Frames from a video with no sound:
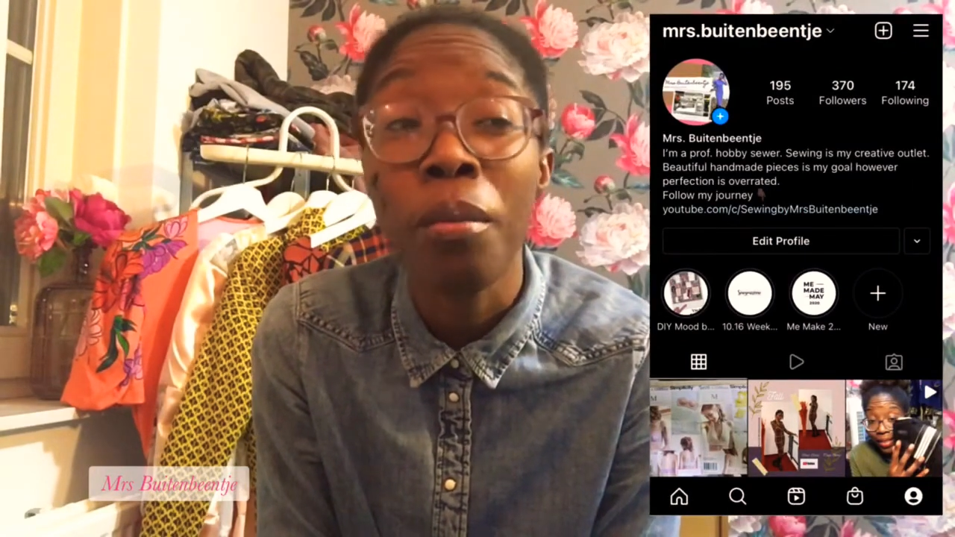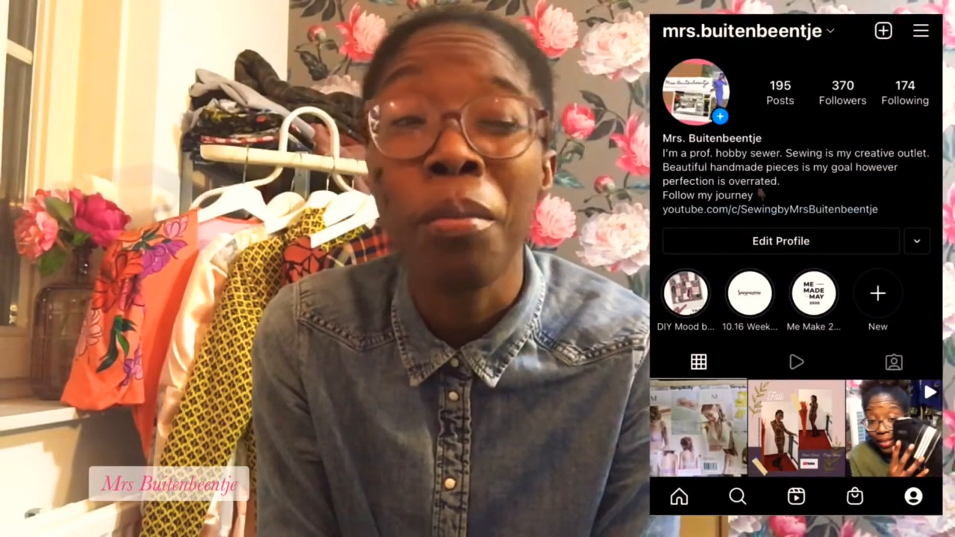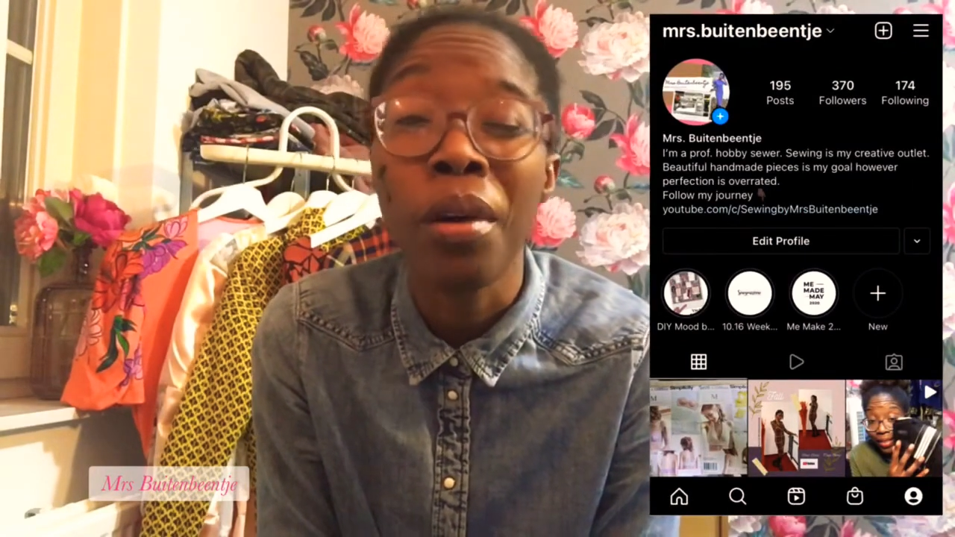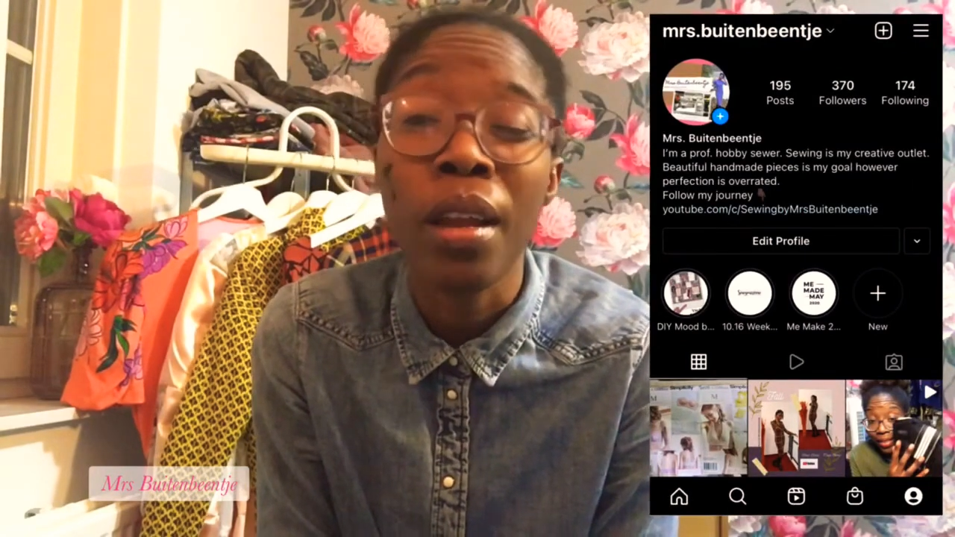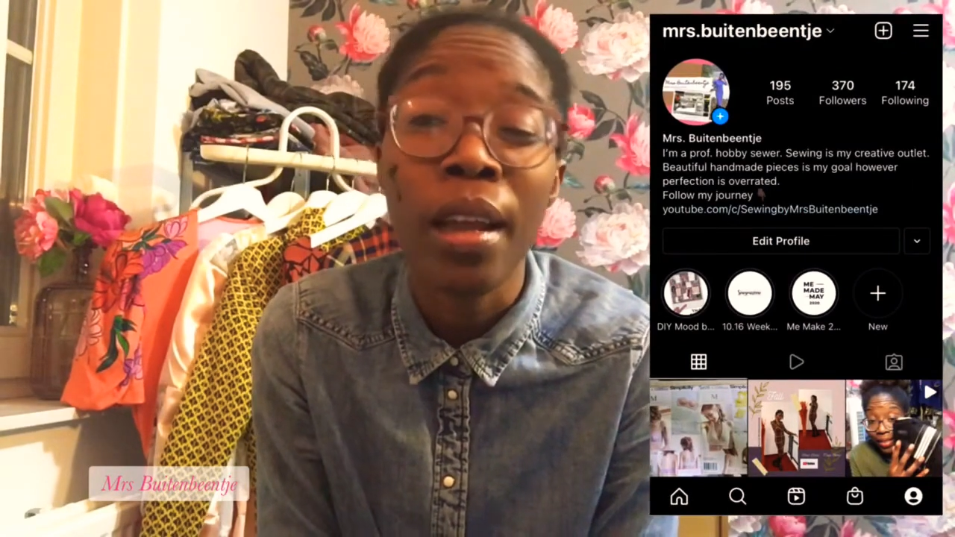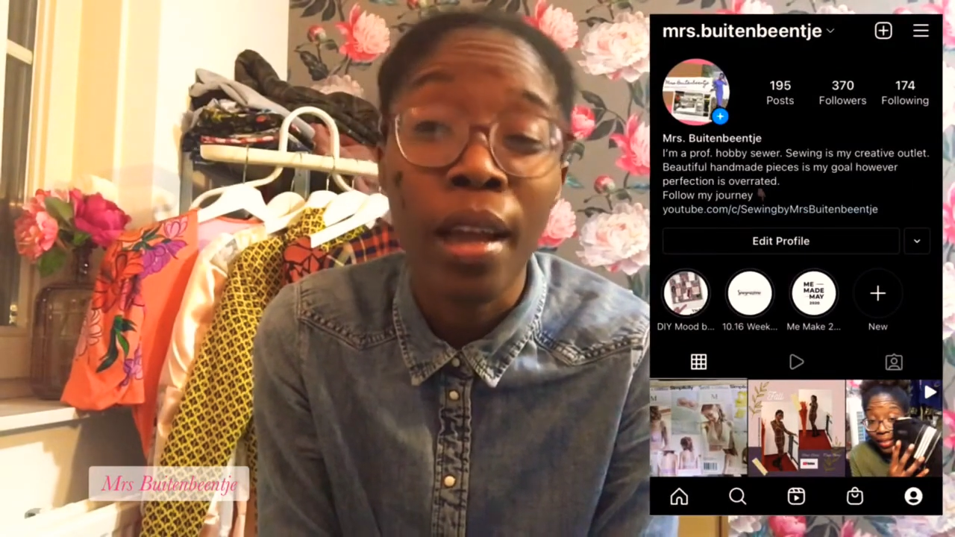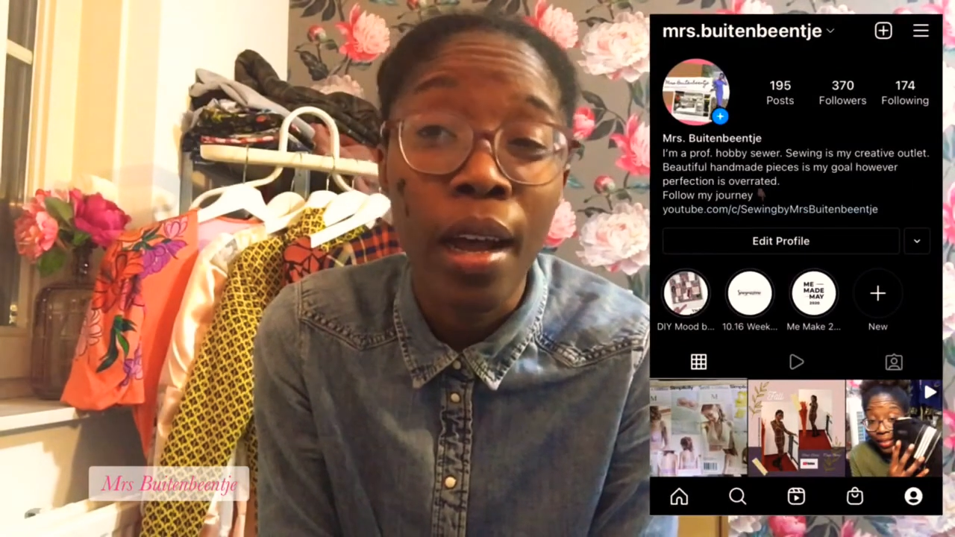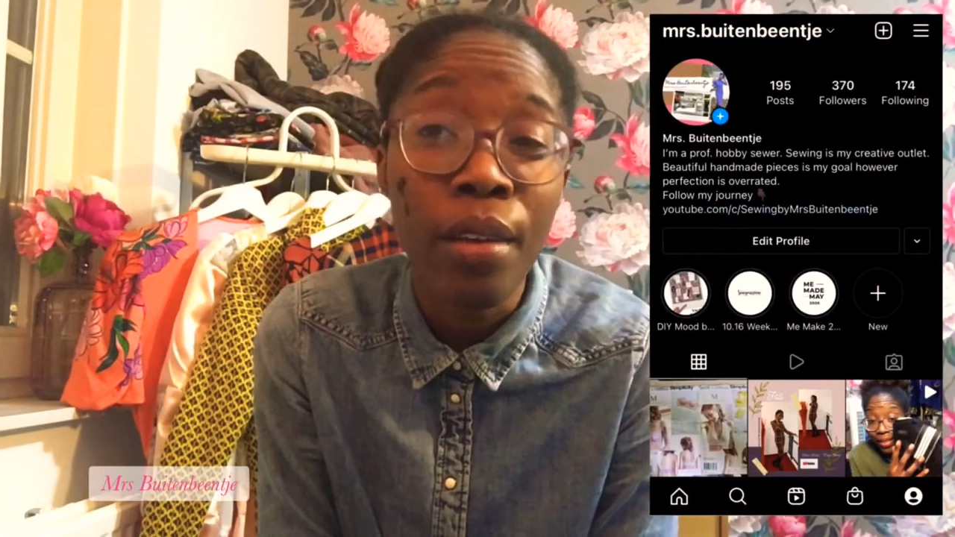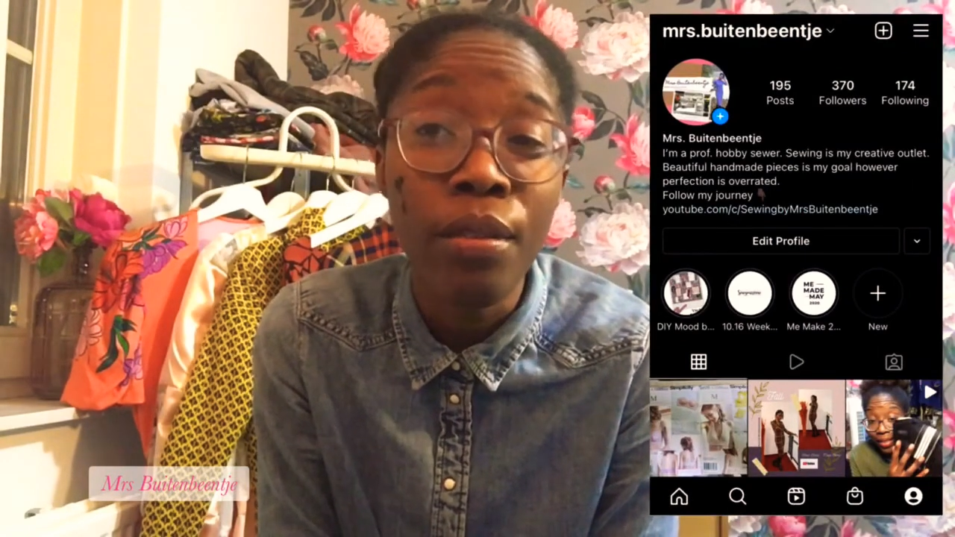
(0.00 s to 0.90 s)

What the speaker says: but I have